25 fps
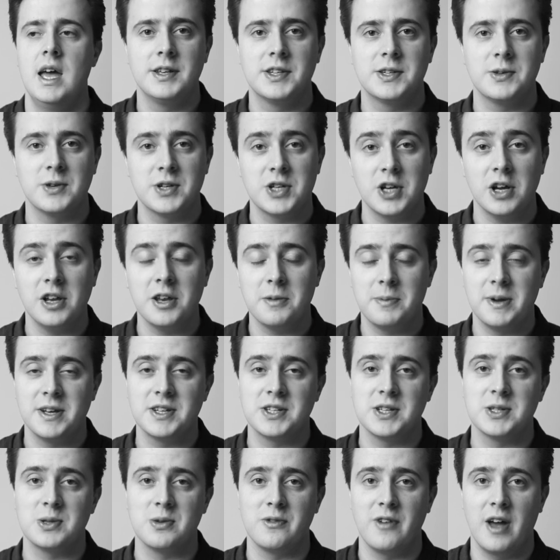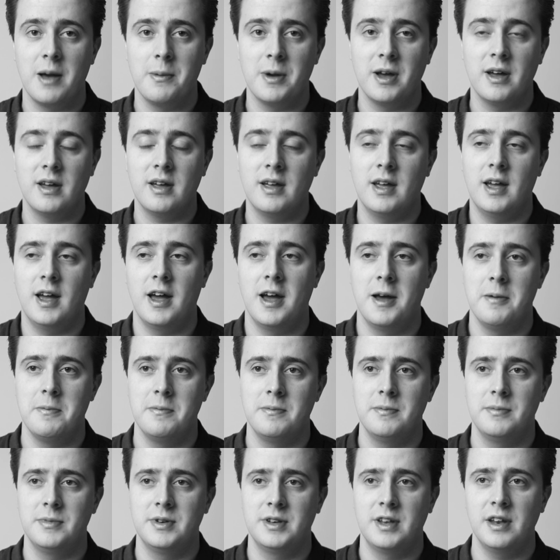So I shot the pictures with
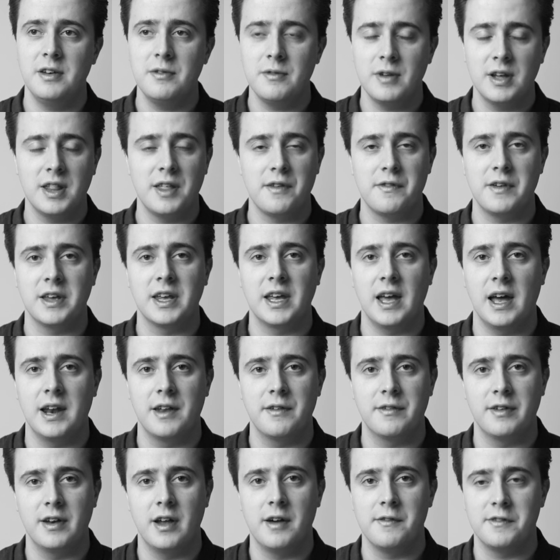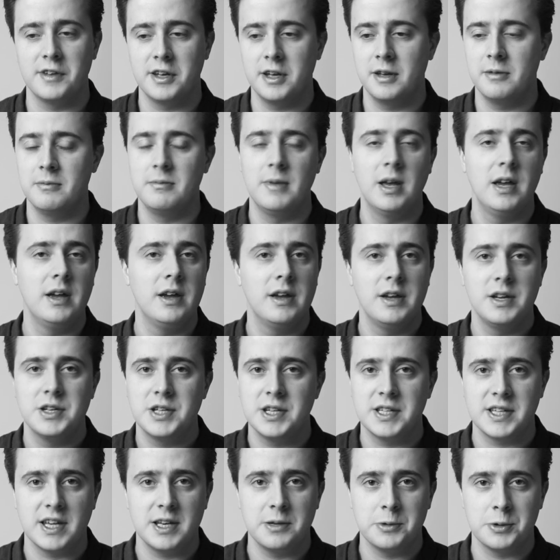Emma. Didn't really think anything of it.
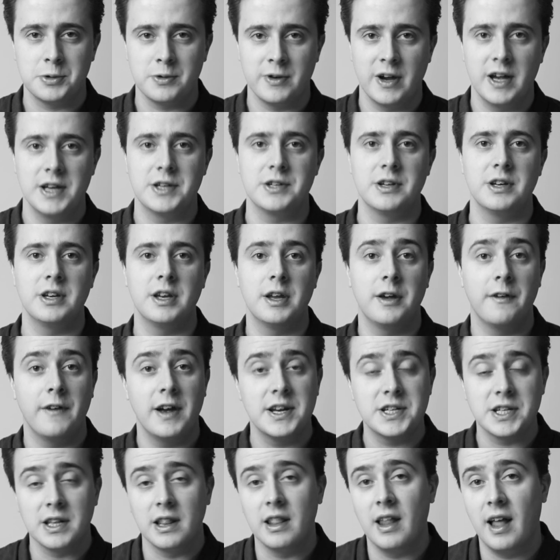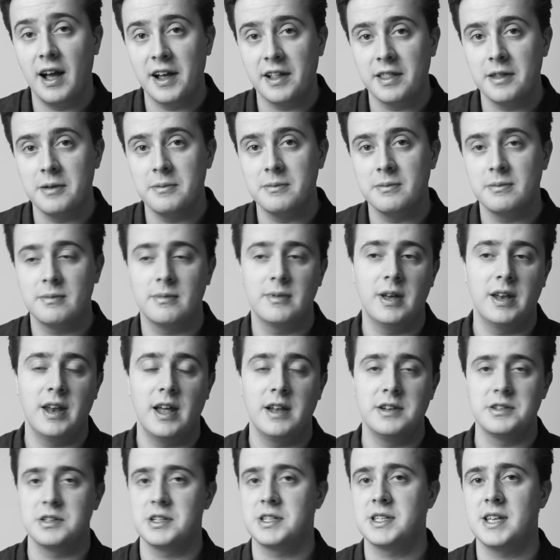She sent them to her agent. Her agent liked them and
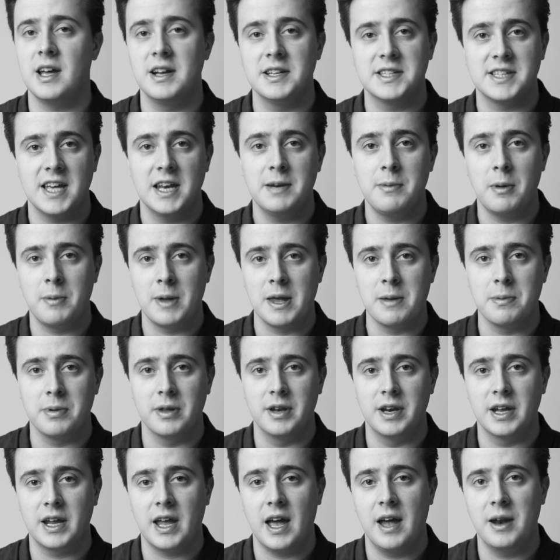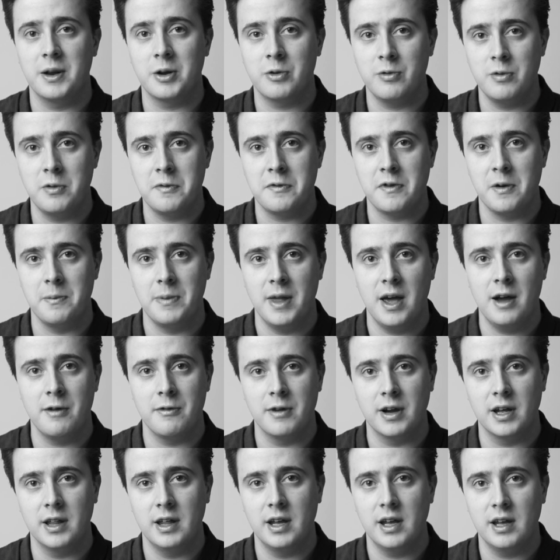then just started sending me people, and it kind of grew from there,
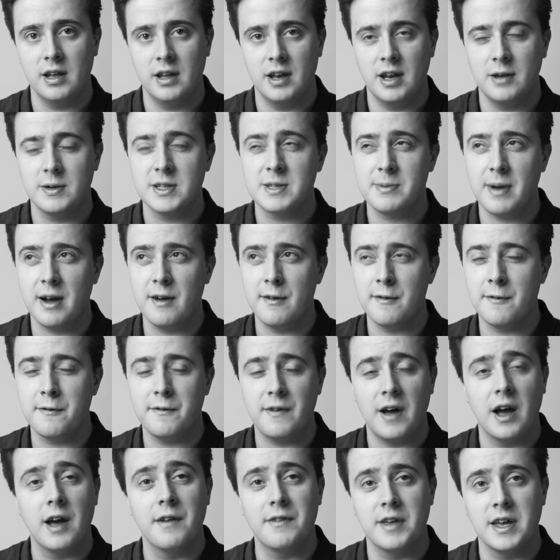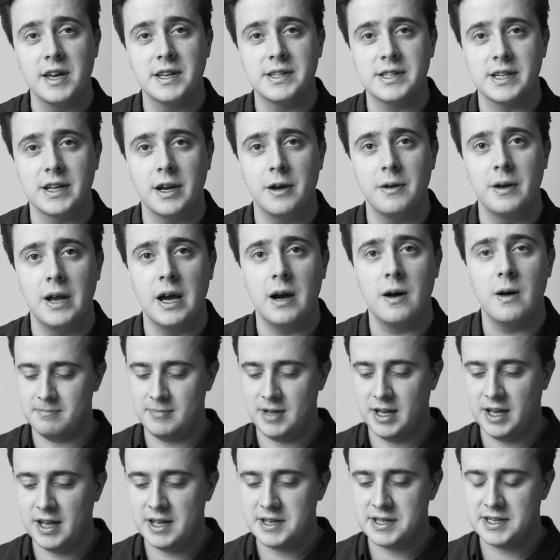really. And that was about 5 years ago now.
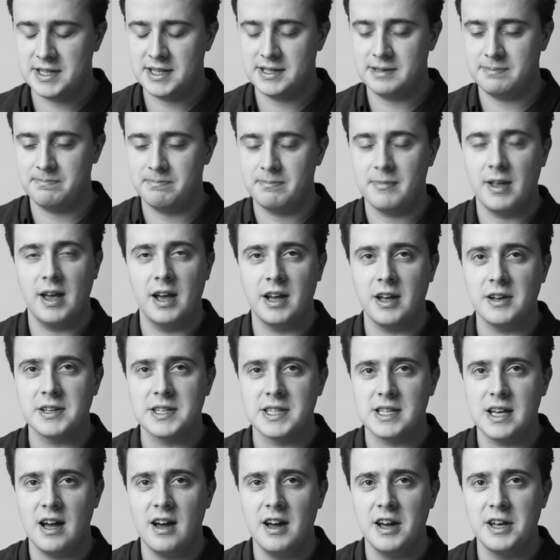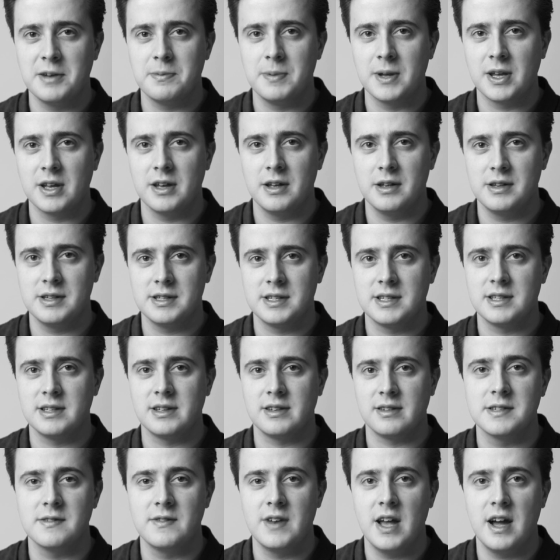I guess I got started because
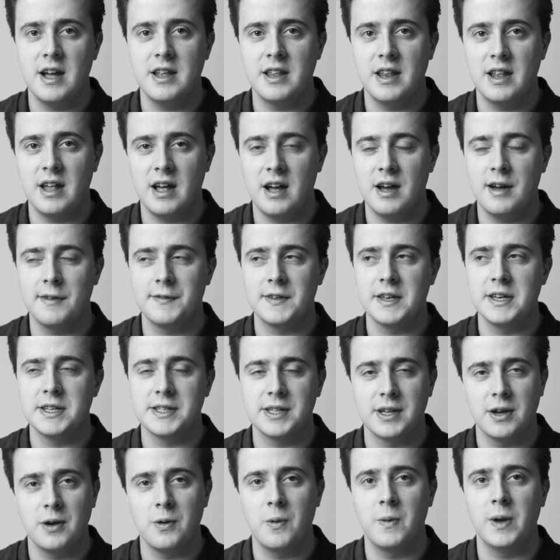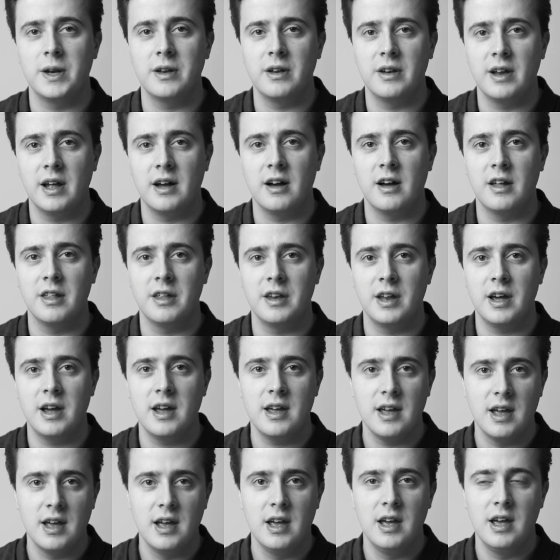9.5 years ago, we went on that holiday.